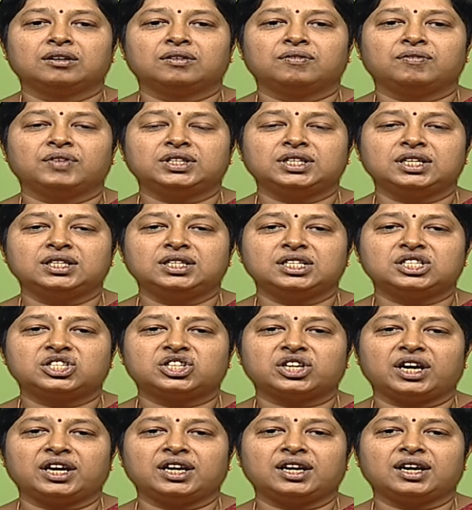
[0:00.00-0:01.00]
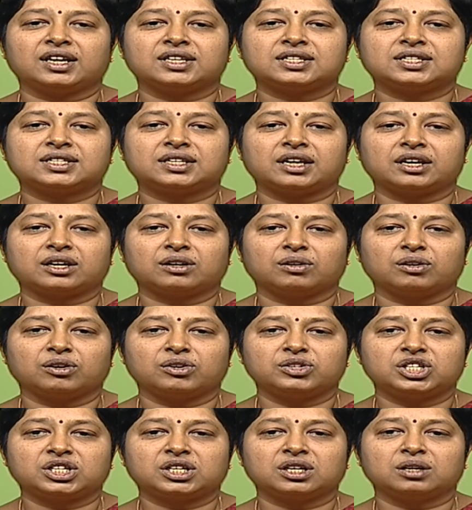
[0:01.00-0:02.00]
whether the child has
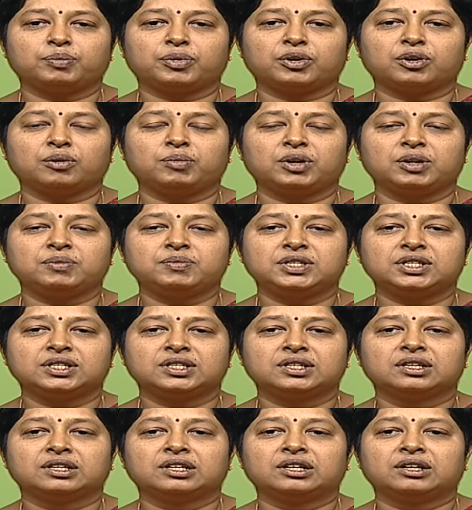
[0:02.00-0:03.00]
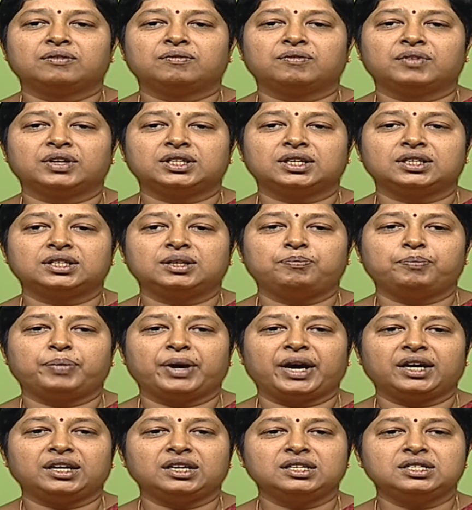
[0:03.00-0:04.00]
psychological problems, whether the
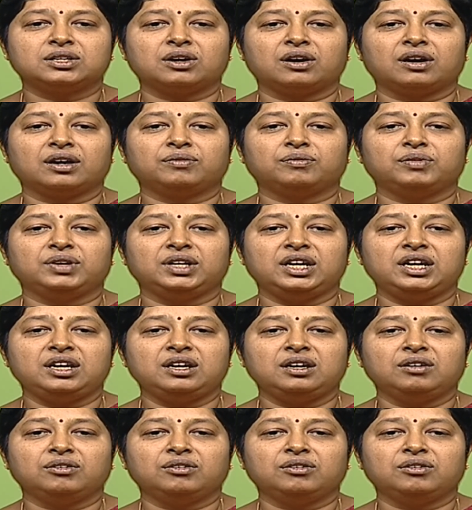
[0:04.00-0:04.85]
parents are willing